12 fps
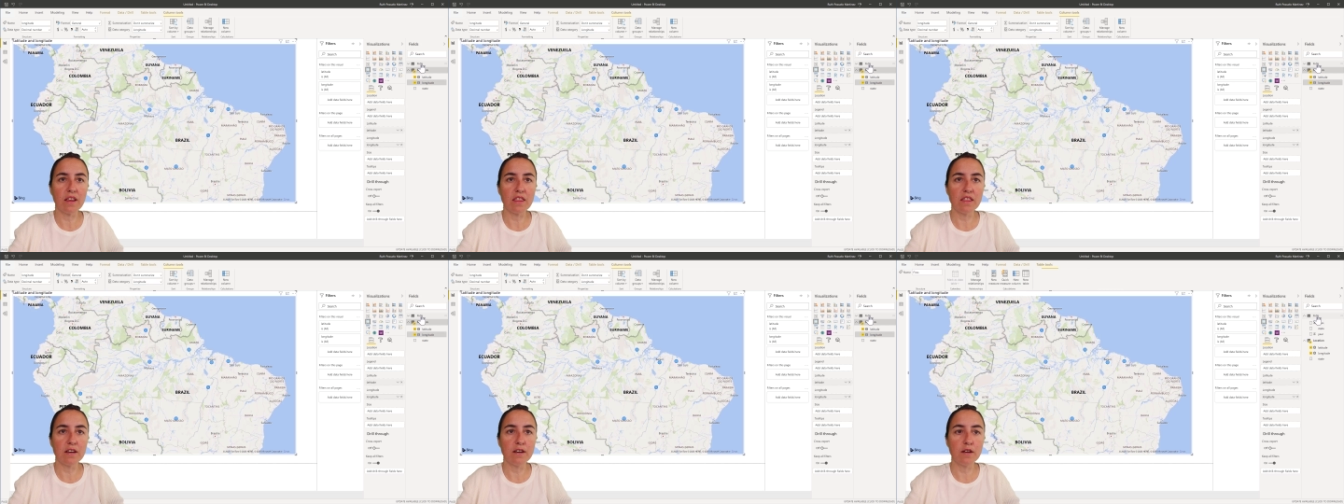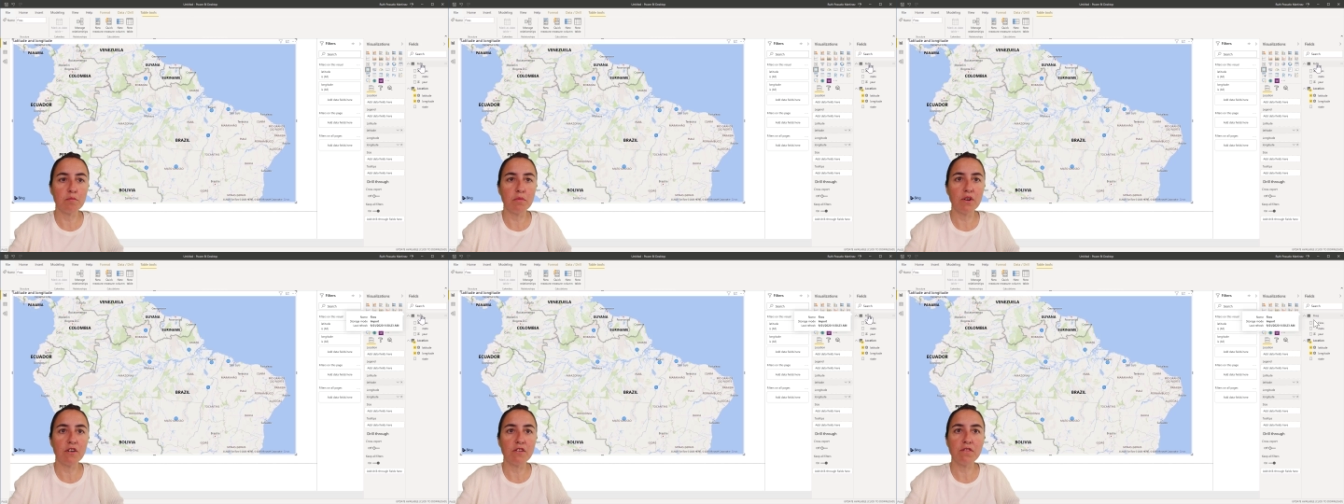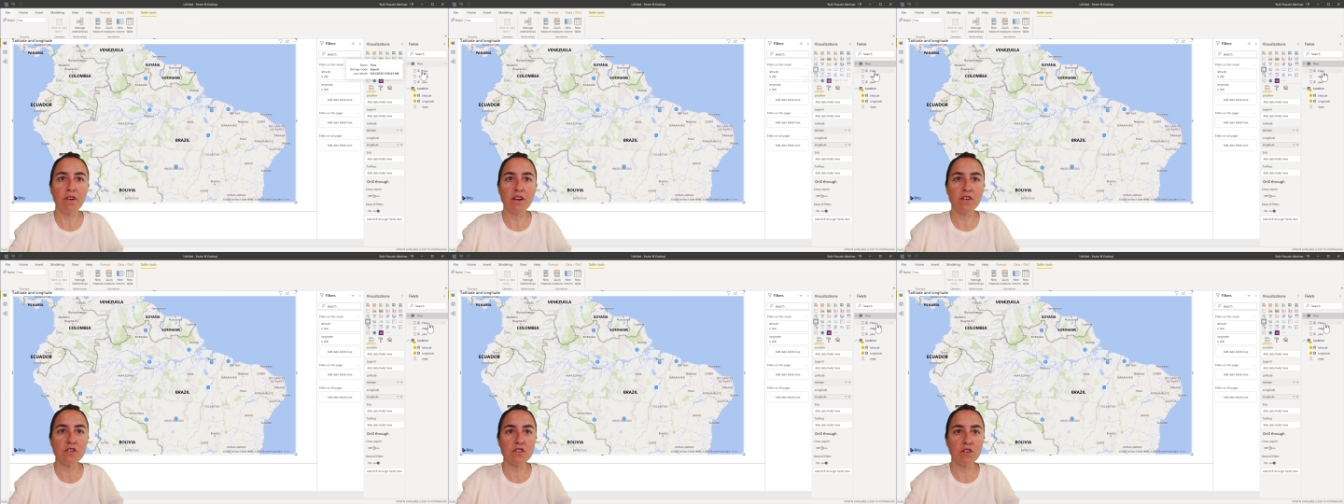the number of
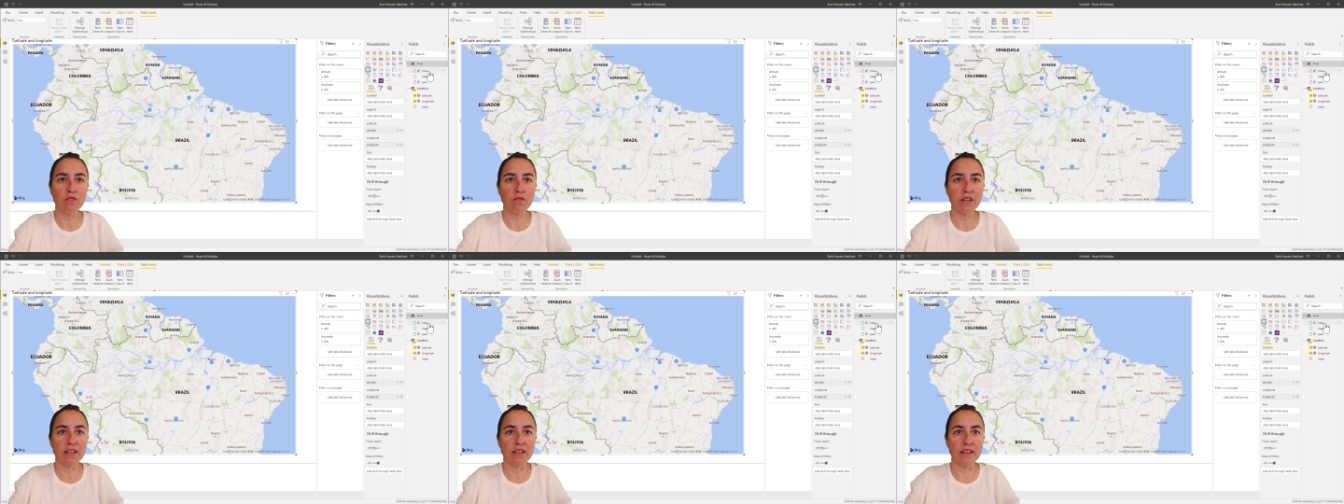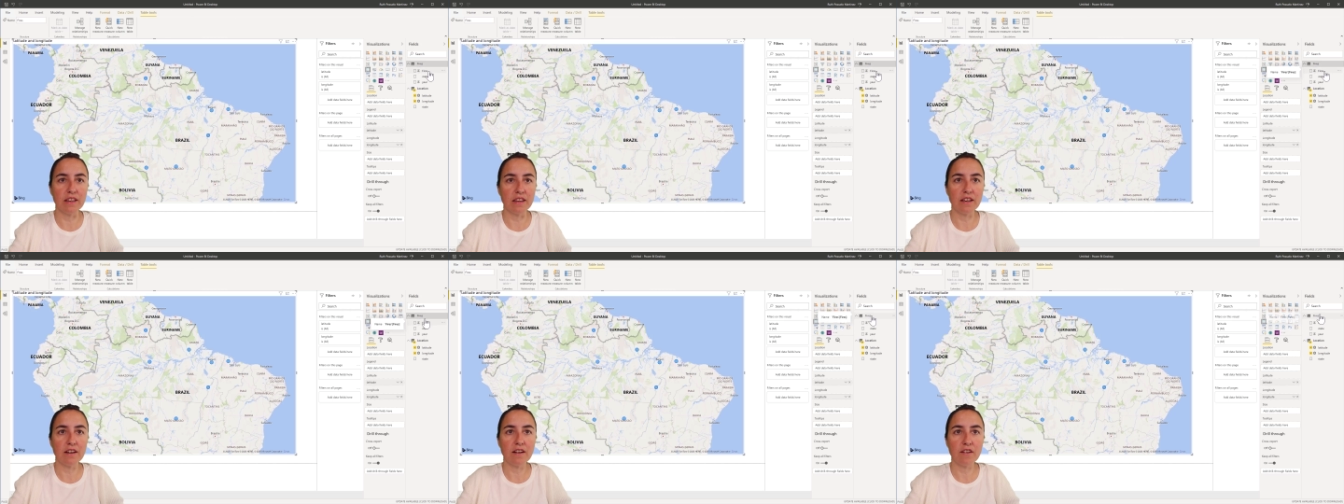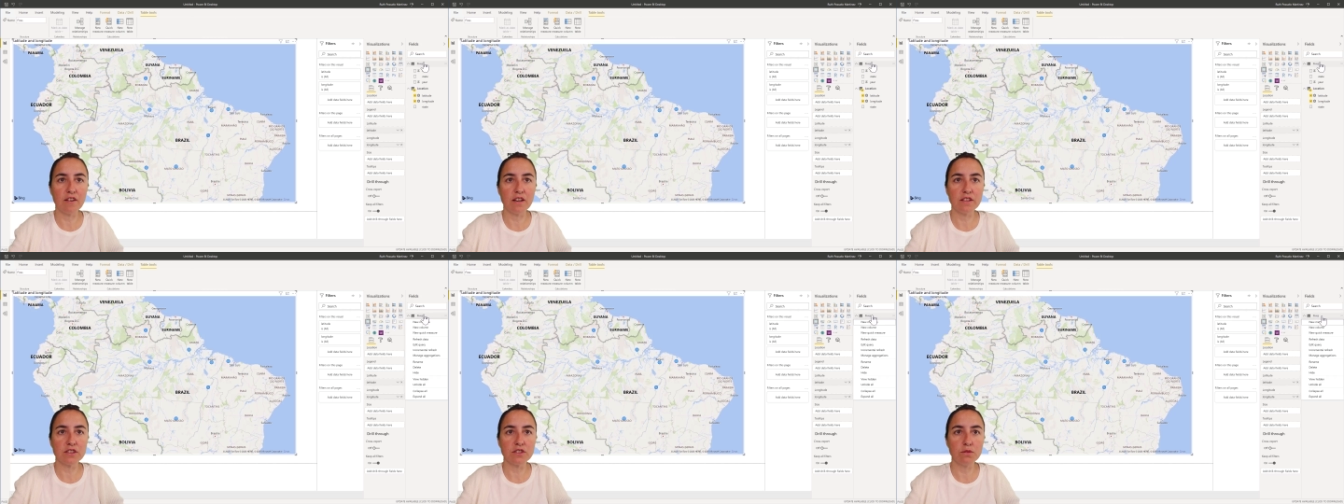fires already in there.
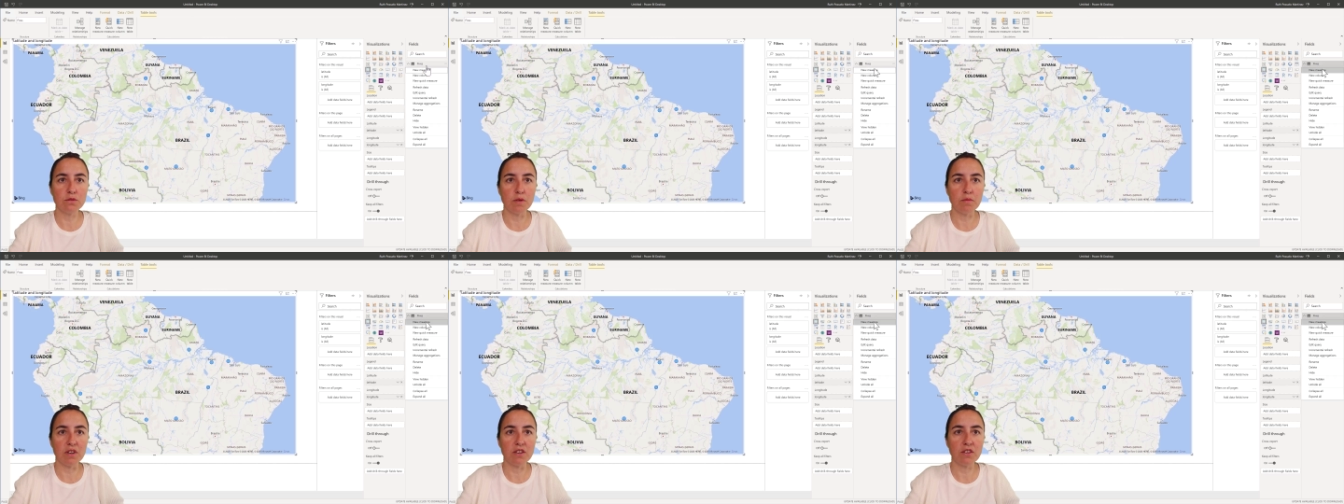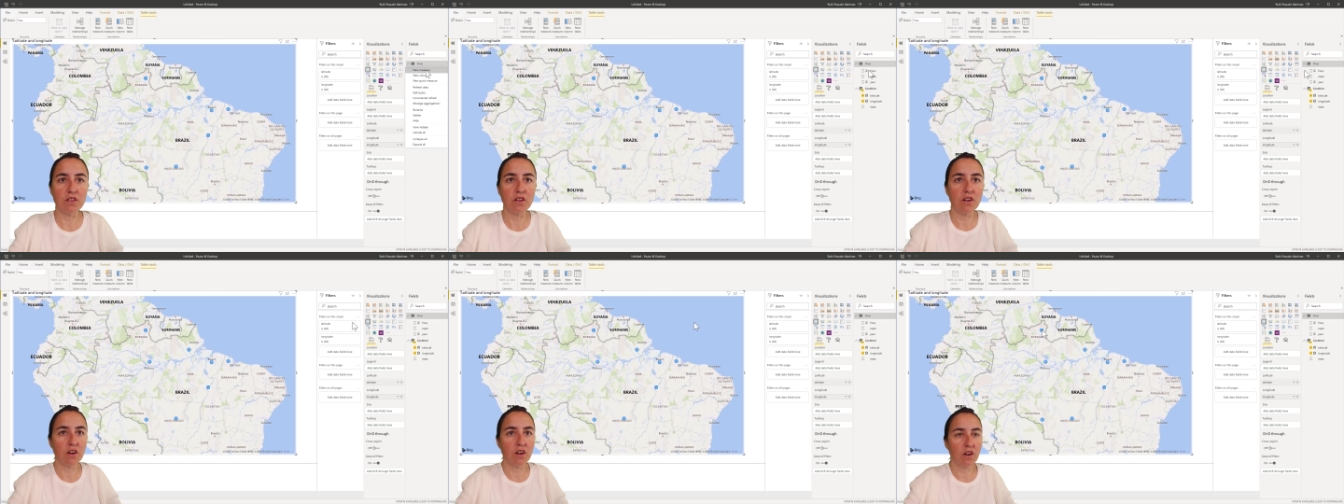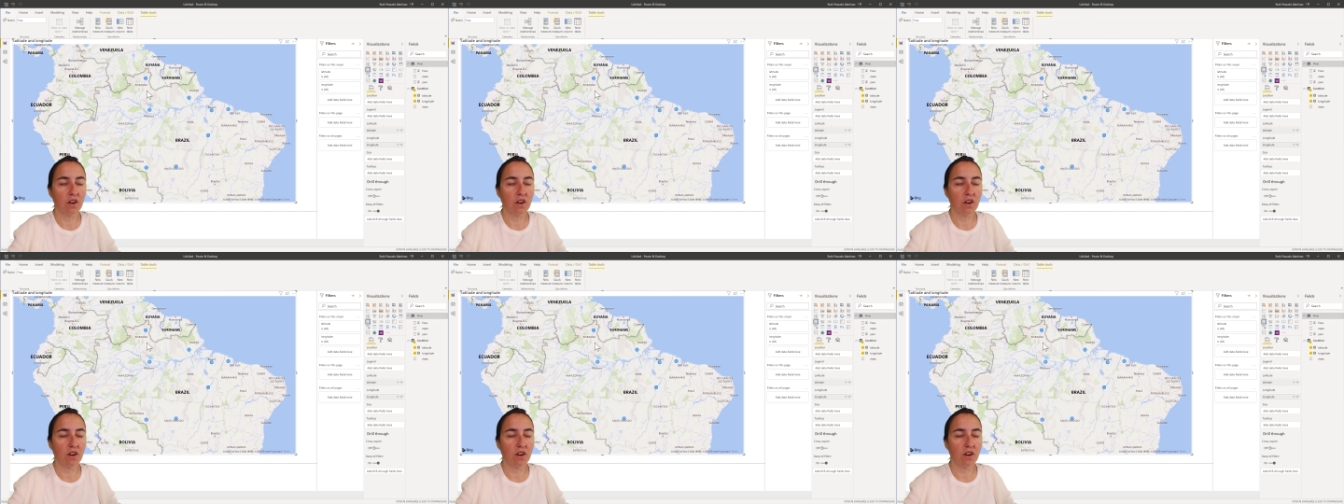Let's do a measure.